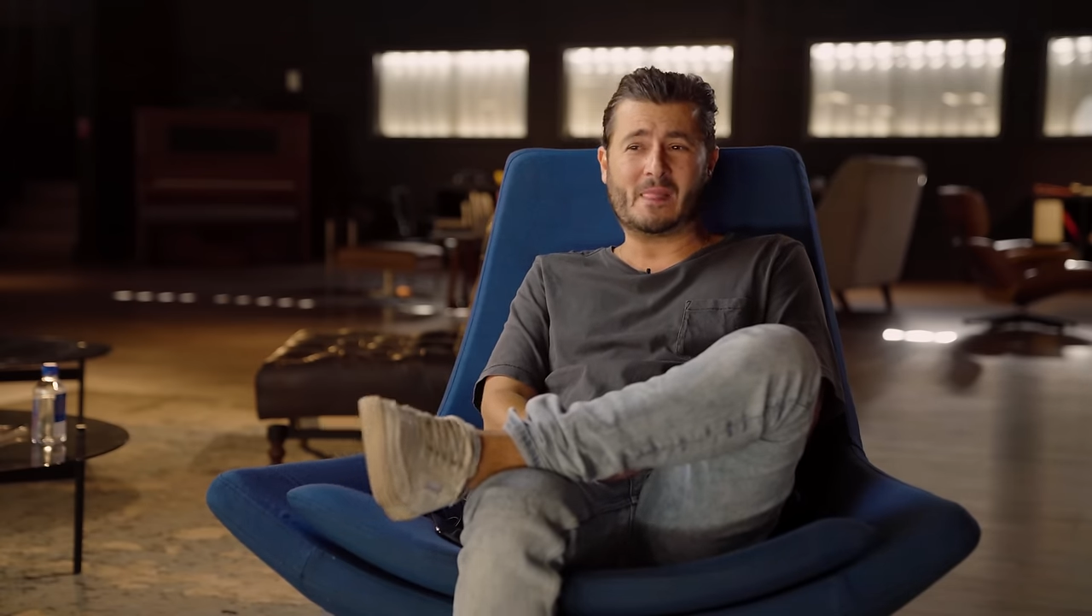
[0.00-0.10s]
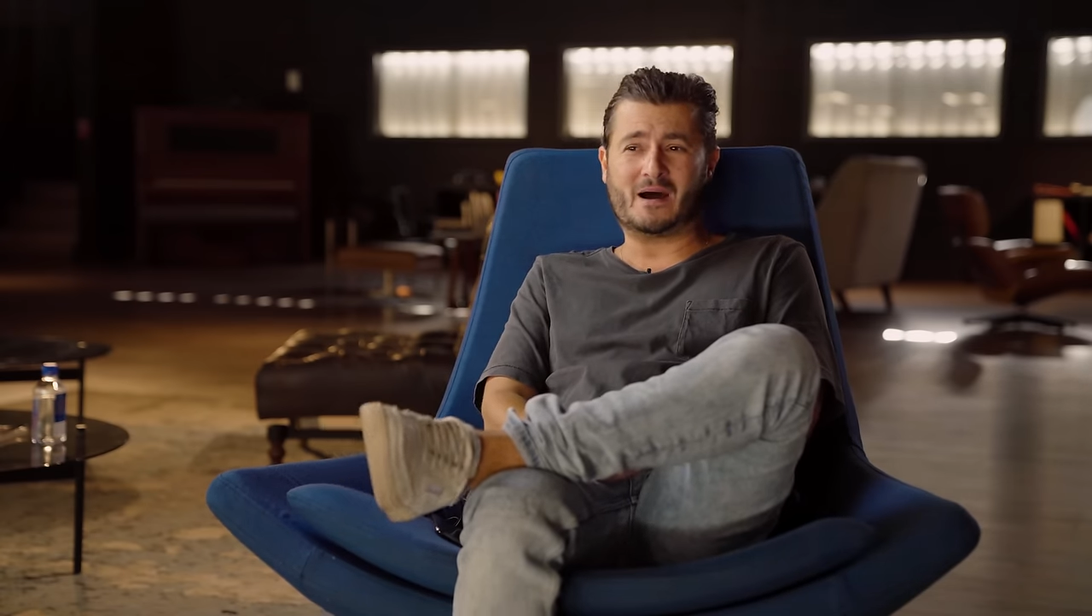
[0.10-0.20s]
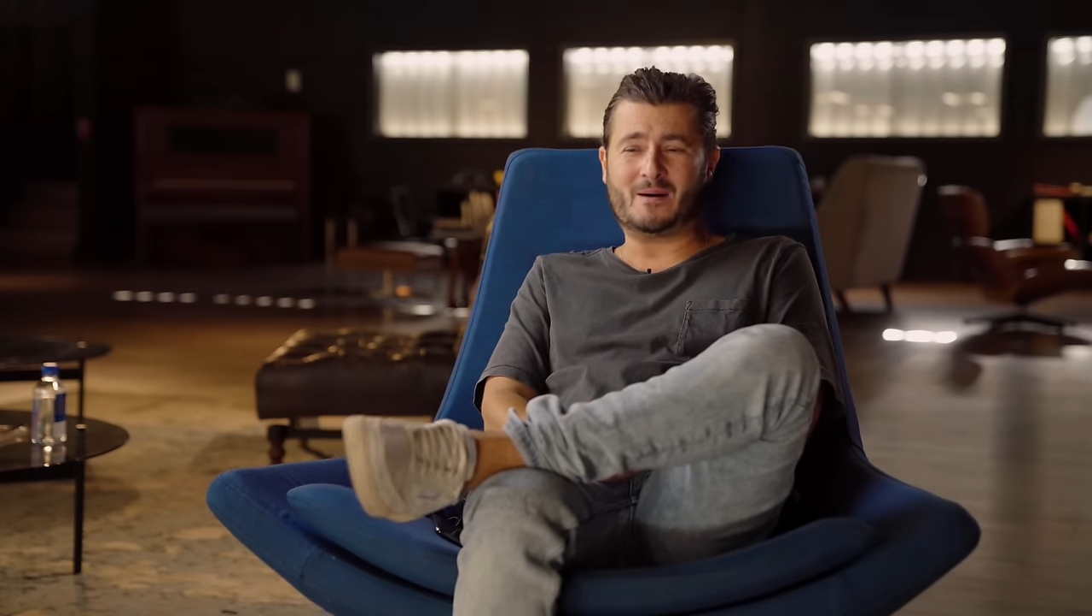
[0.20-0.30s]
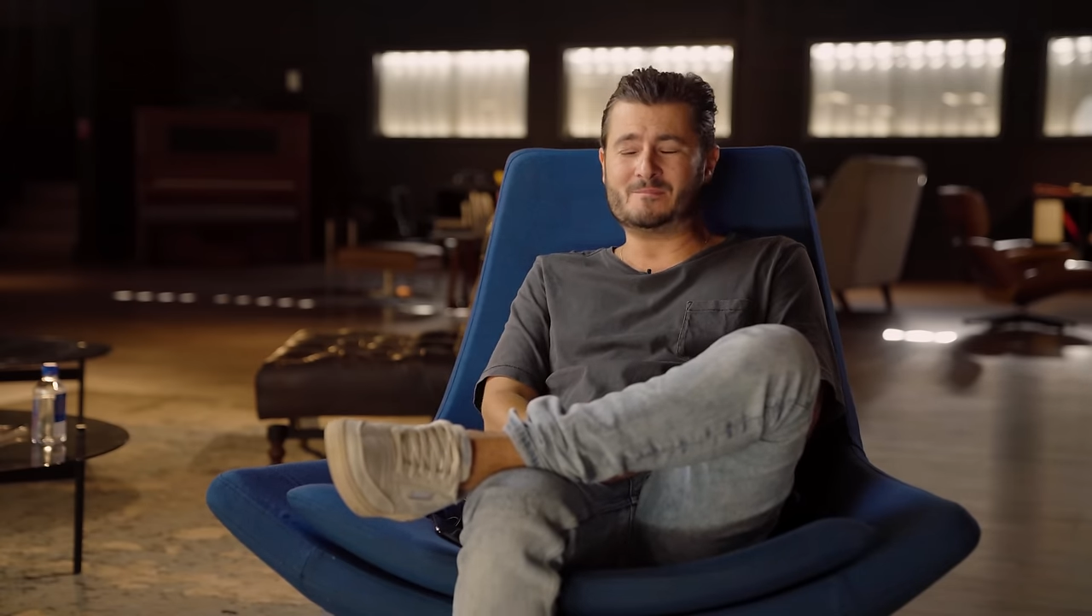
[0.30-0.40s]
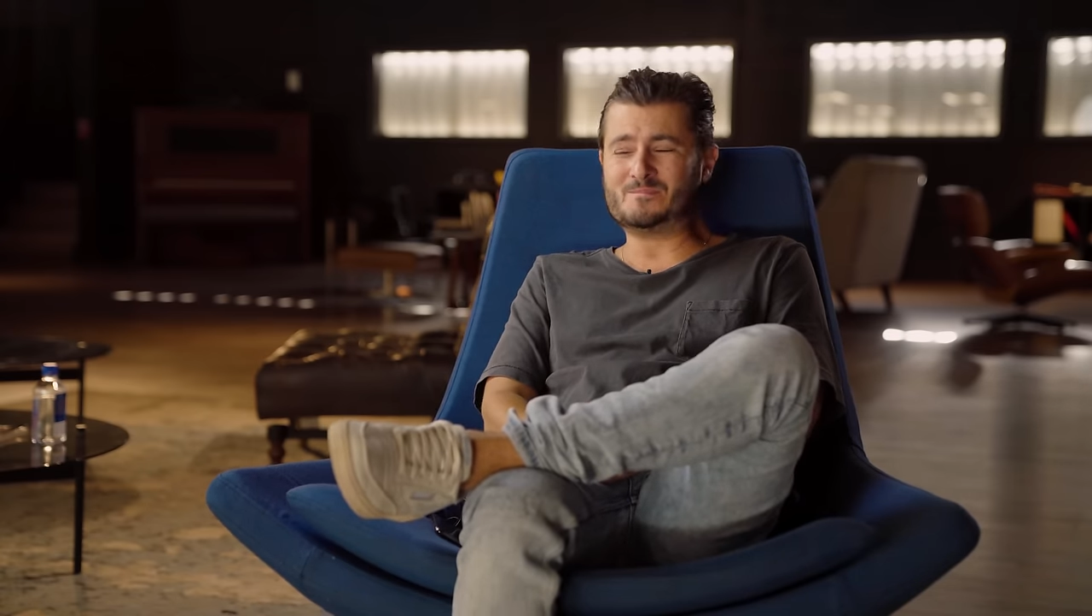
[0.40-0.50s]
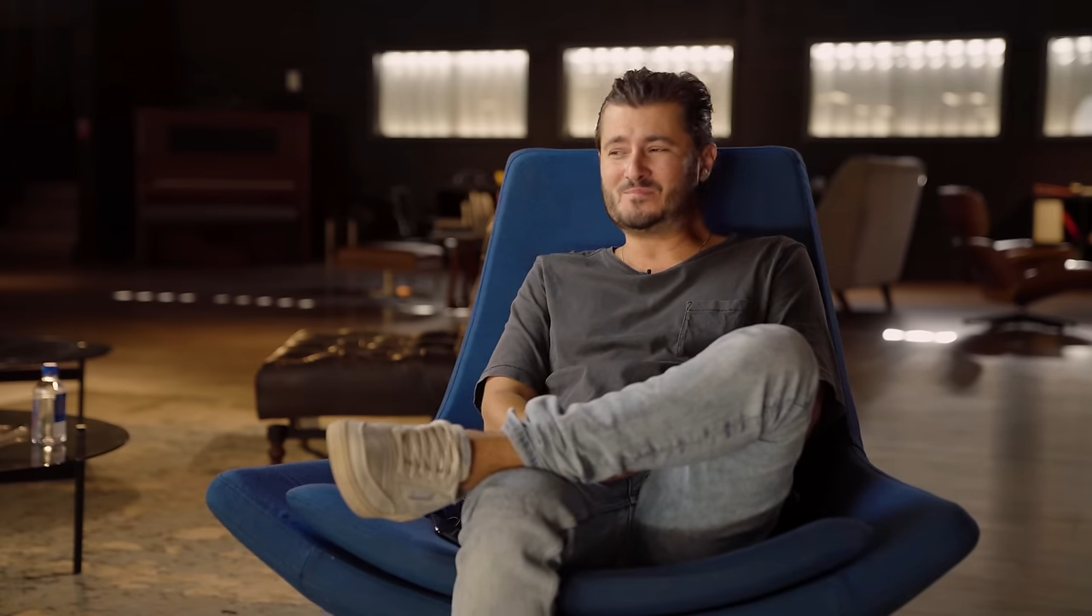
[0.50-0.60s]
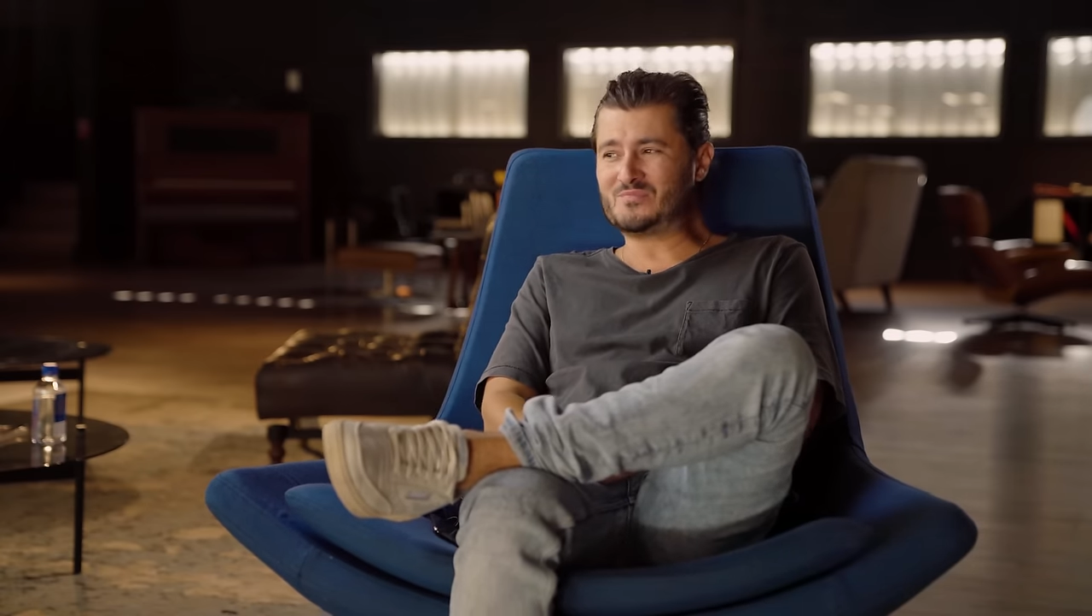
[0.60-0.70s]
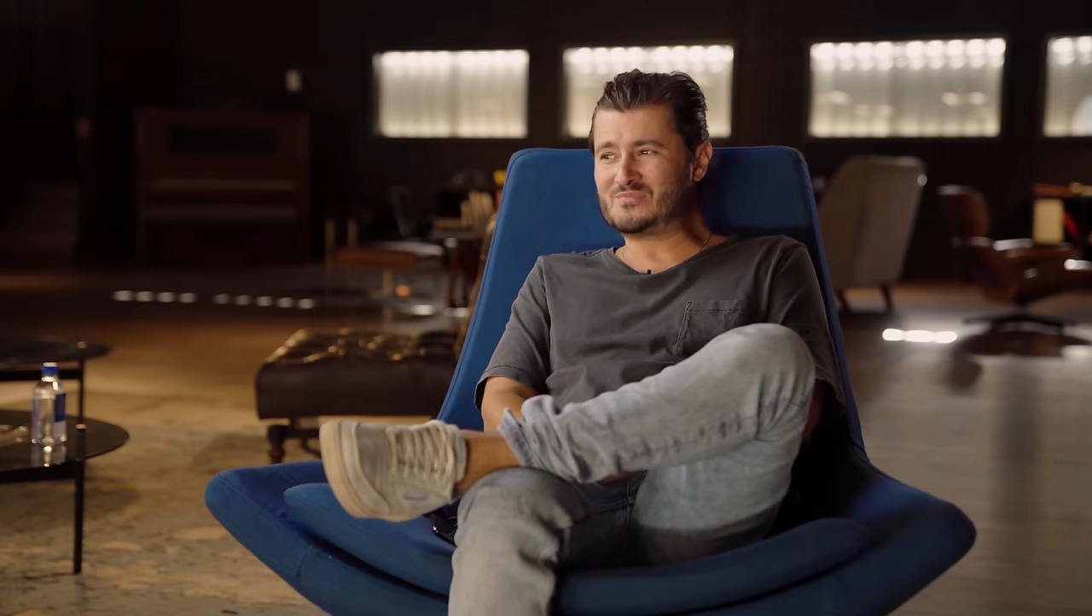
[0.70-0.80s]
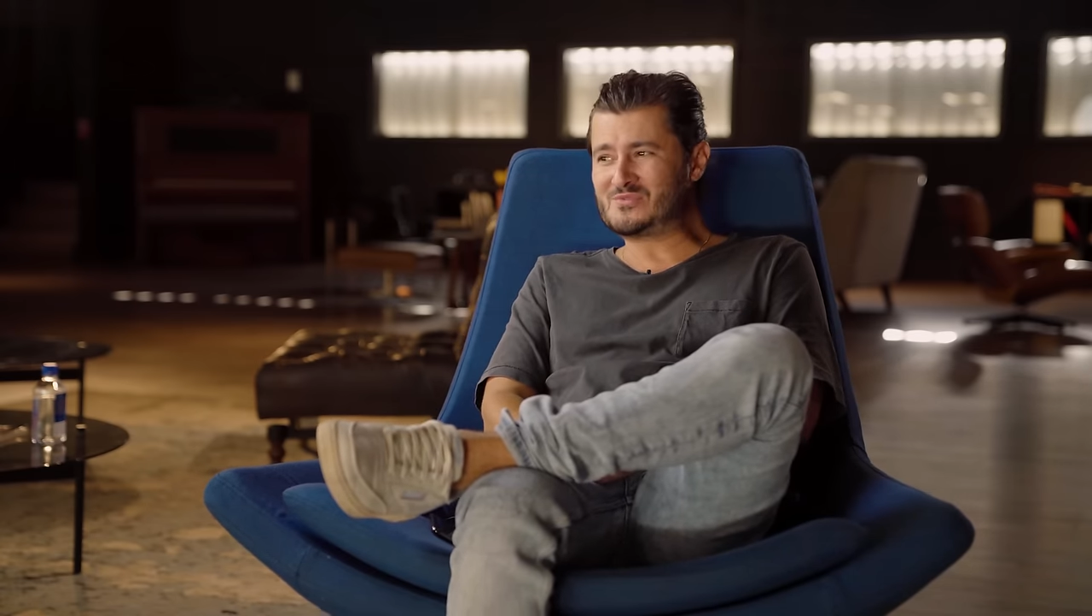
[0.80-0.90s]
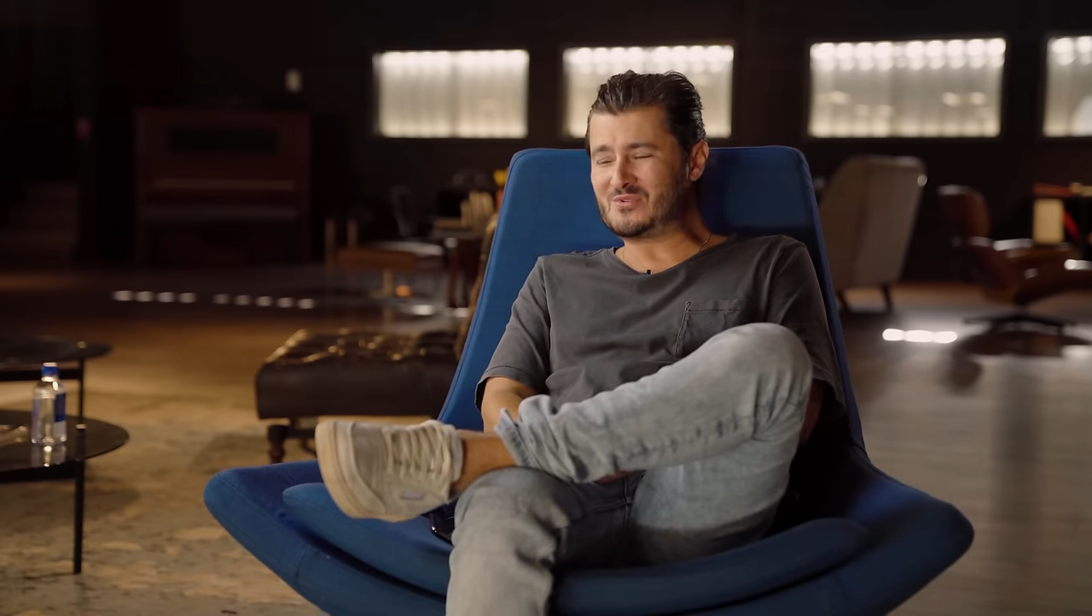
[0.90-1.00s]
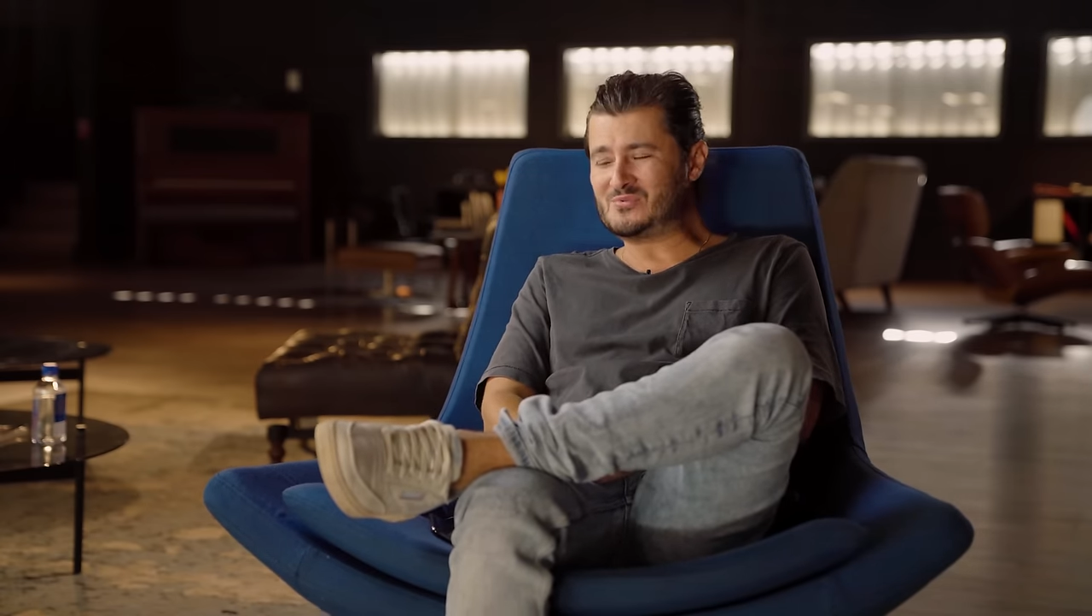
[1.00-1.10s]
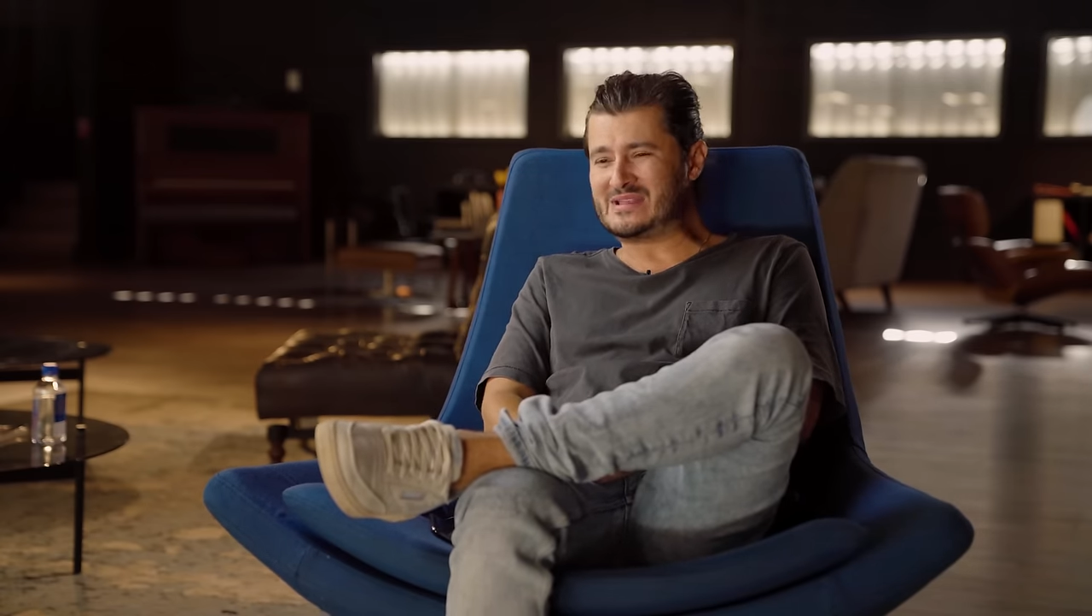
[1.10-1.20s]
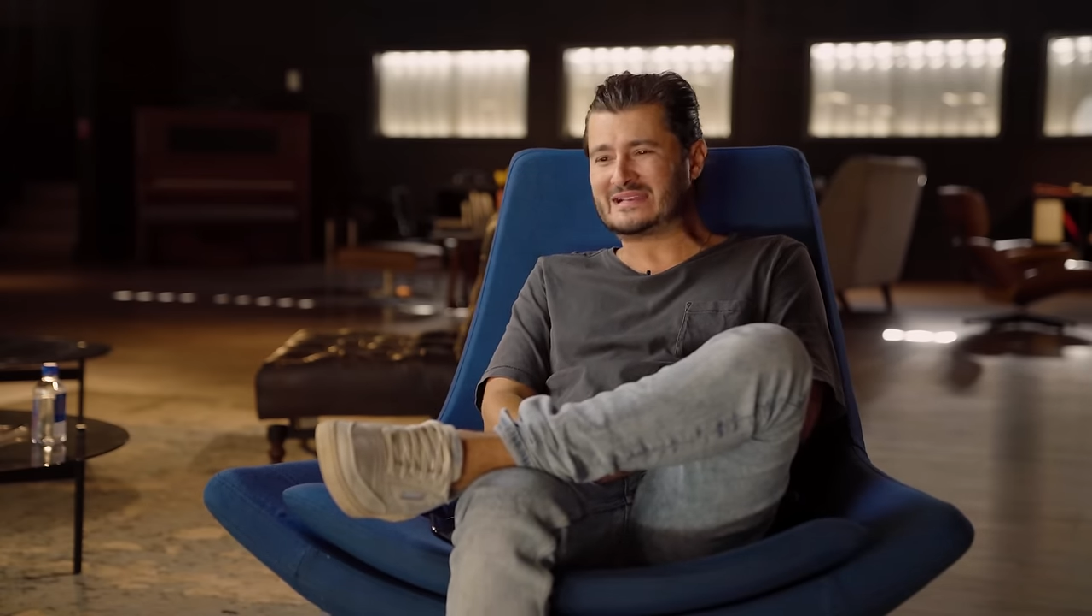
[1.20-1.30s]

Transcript: Um, we